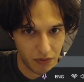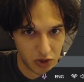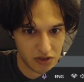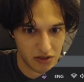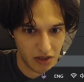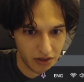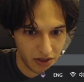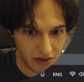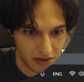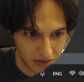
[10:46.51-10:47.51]
which is null.
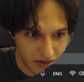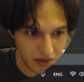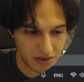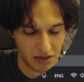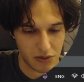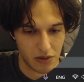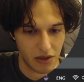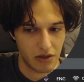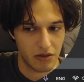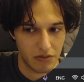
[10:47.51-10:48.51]
Null does not exist
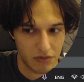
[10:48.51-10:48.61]
there.